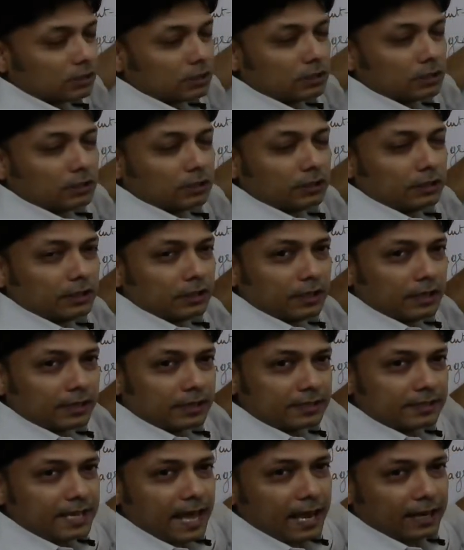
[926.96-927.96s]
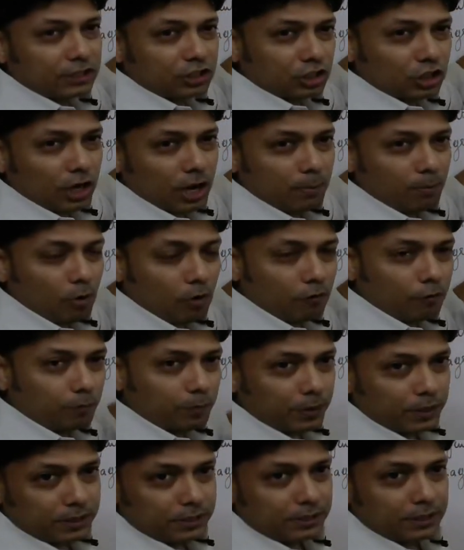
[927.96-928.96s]
the exact shape of
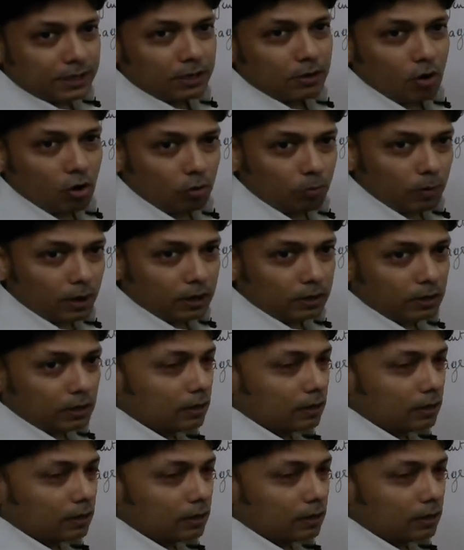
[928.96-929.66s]
PZ orbital,